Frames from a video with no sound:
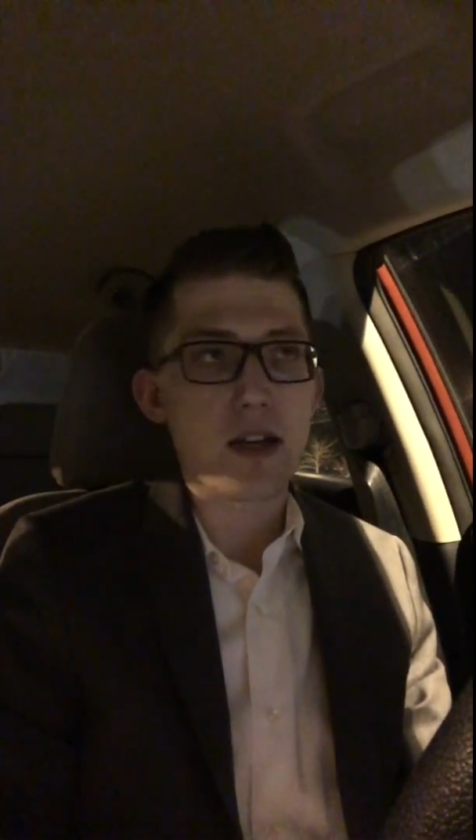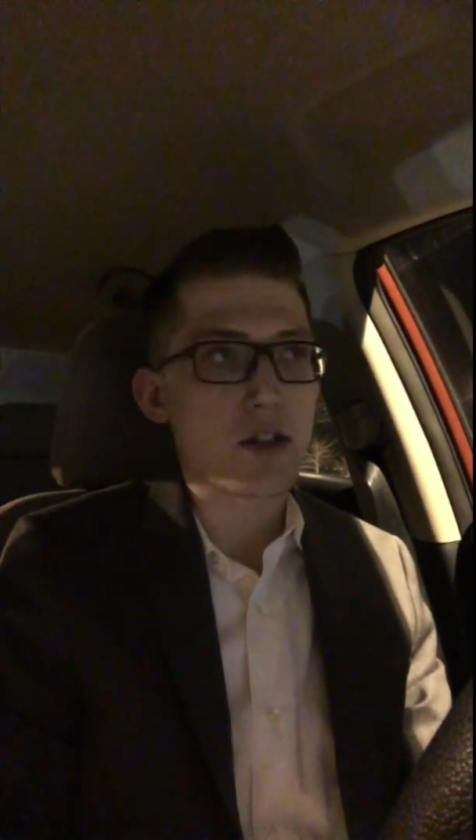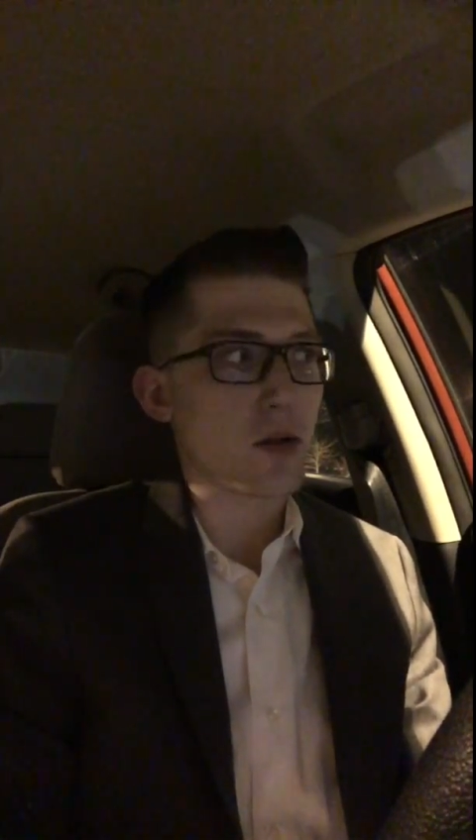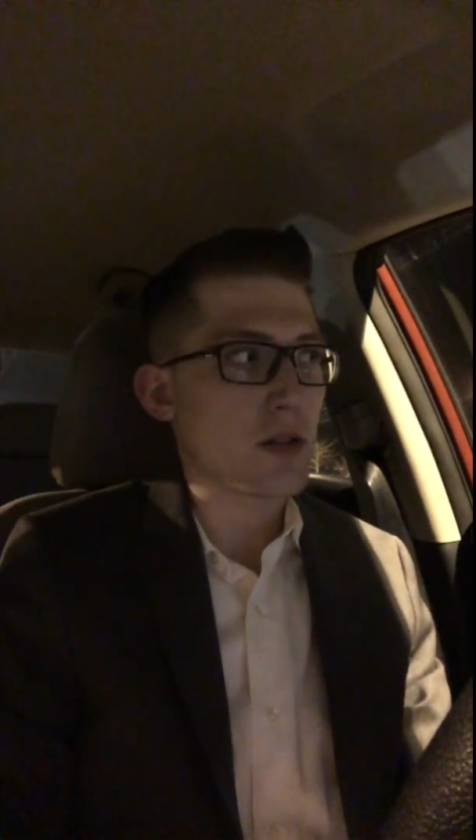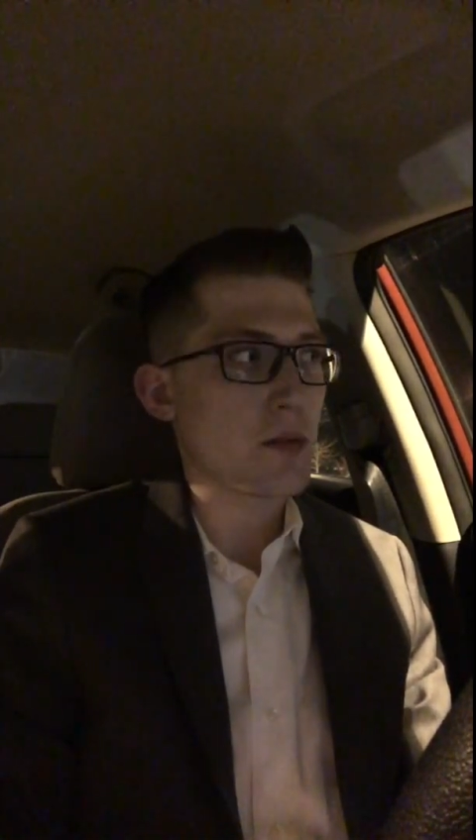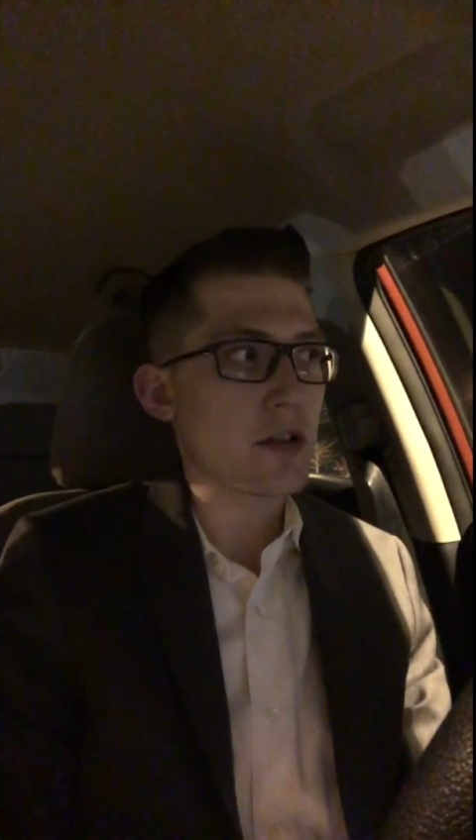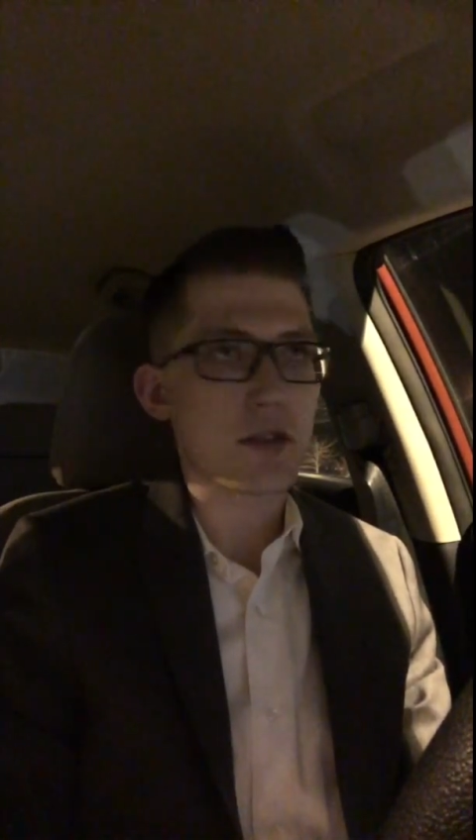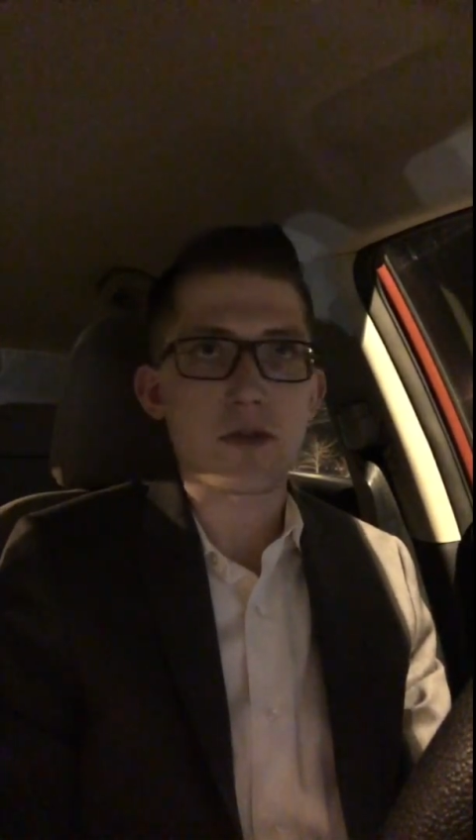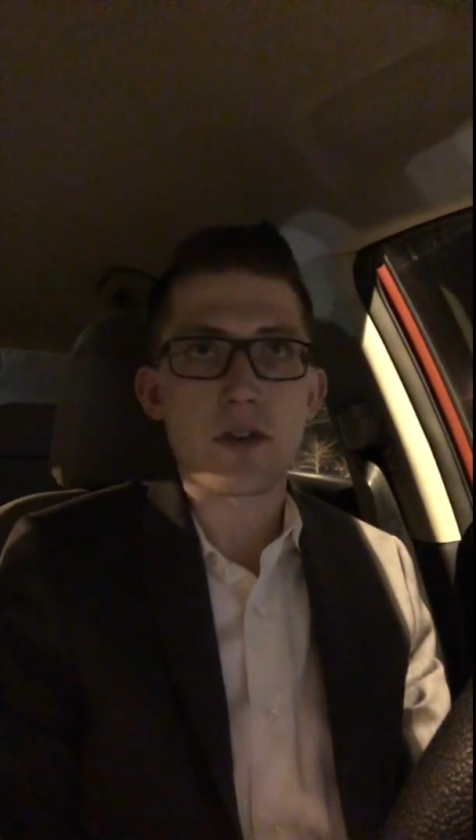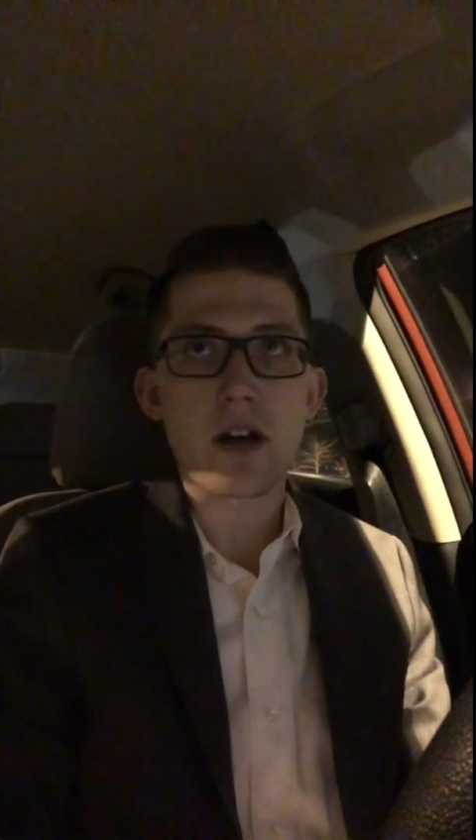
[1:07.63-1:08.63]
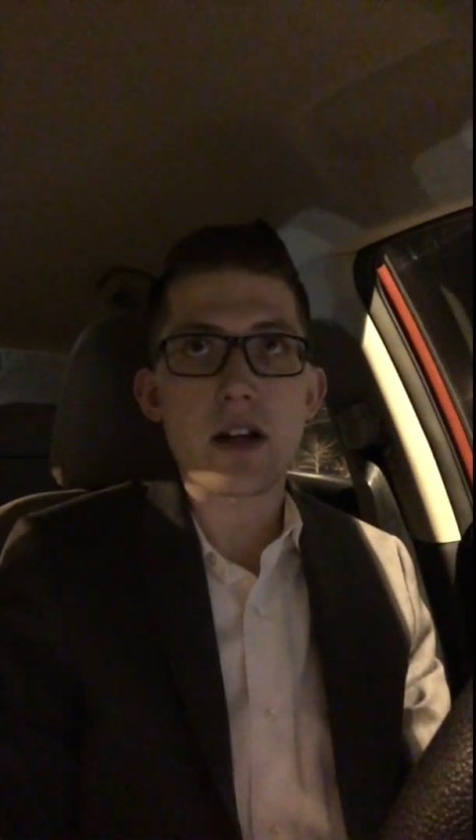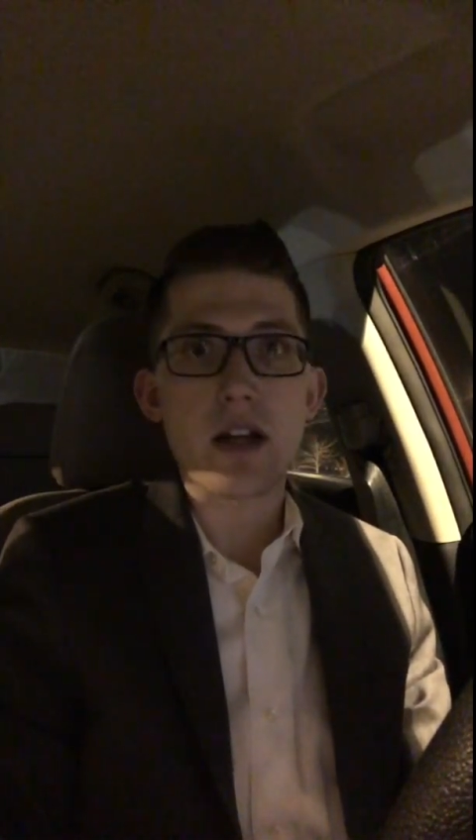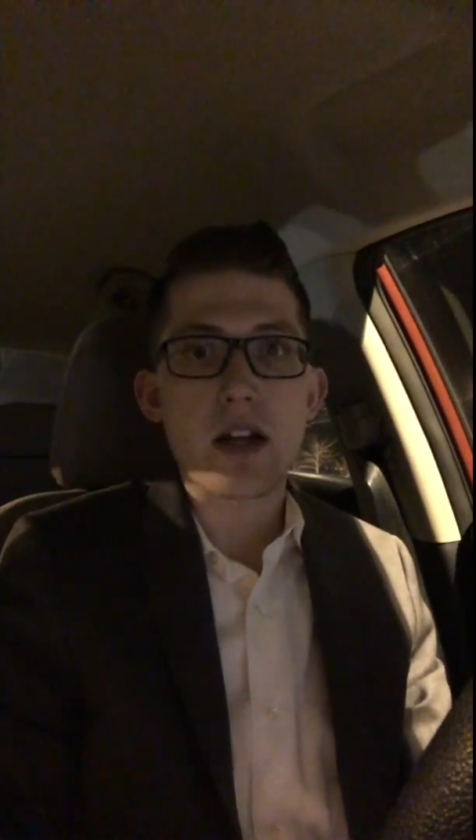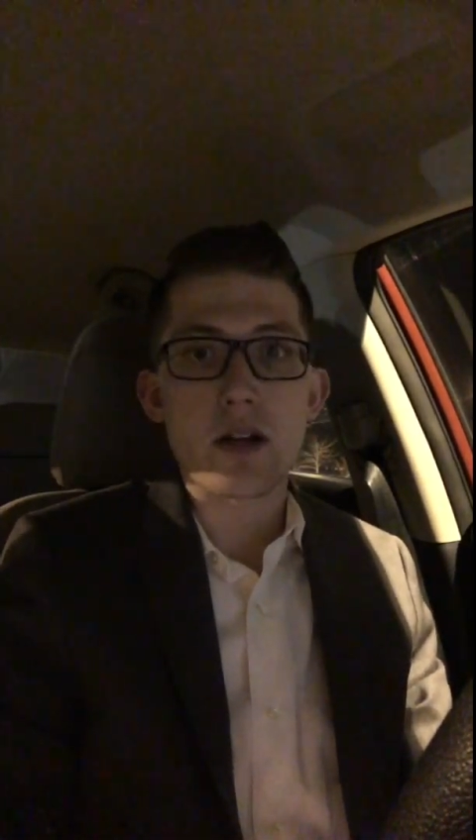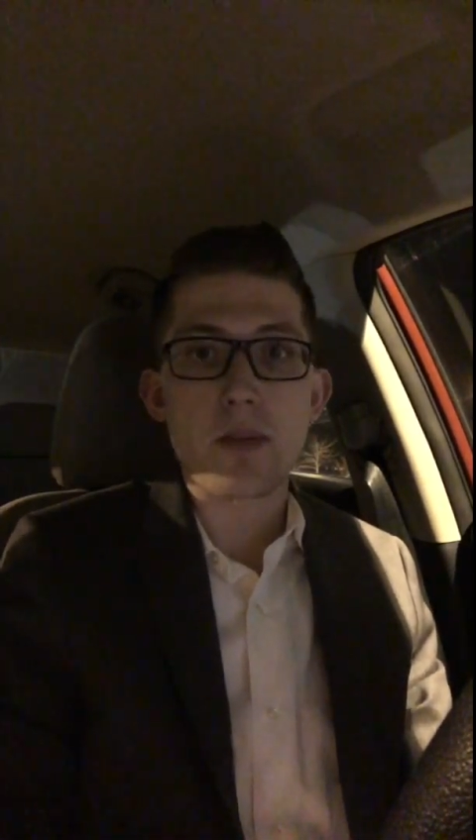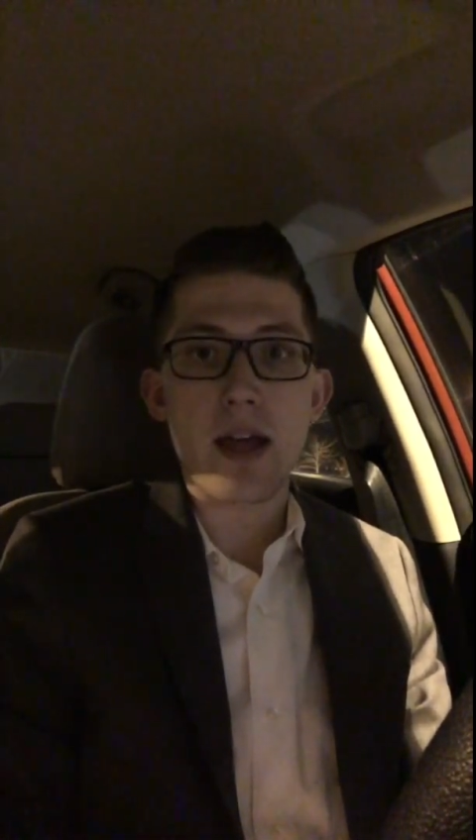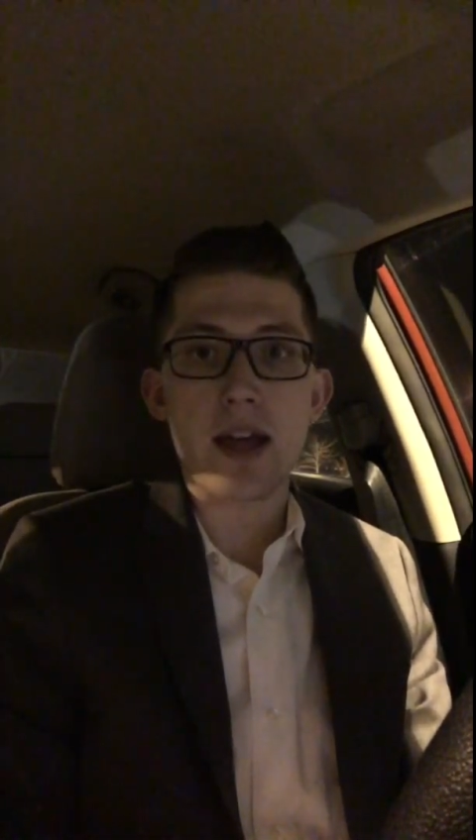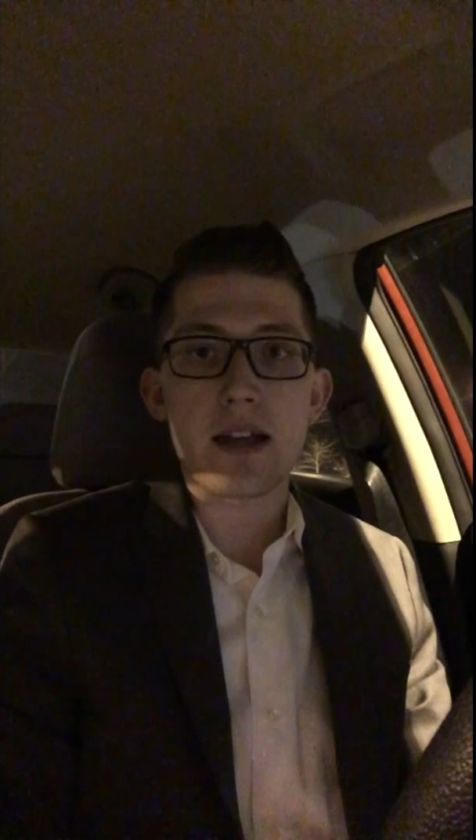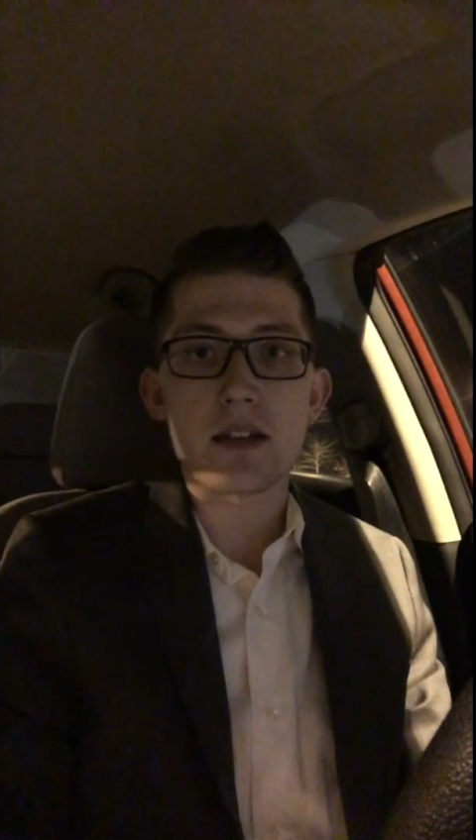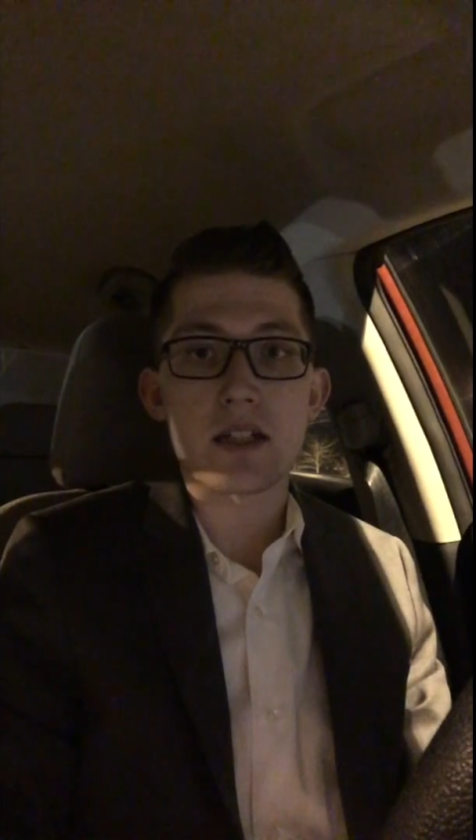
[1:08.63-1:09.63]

So with the mutual fund, you're paying